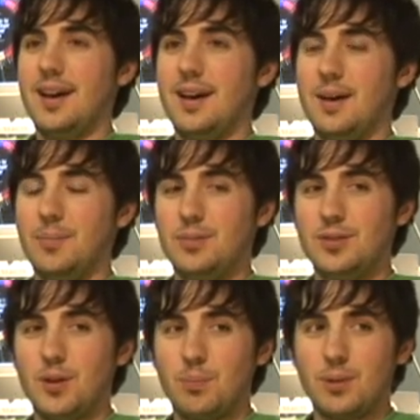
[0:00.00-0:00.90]

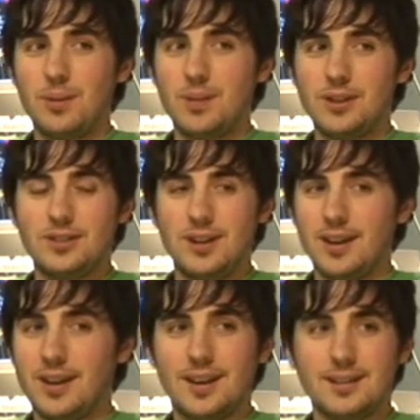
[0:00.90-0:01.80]
So pretty much,
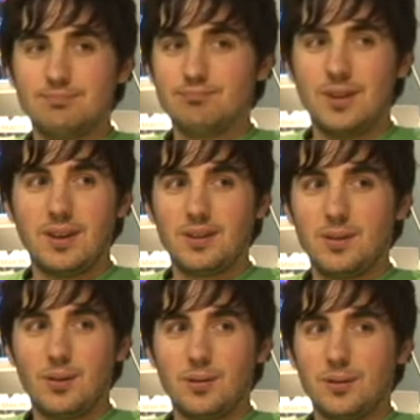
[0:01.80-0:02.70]
yeah,
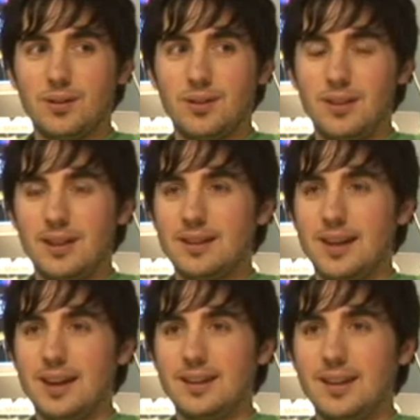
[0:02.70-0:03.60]
no girlfriends or anything like
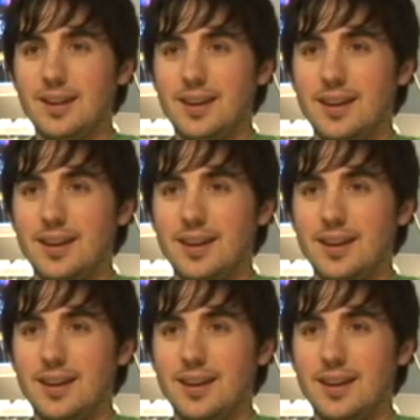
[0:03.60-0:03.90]
that.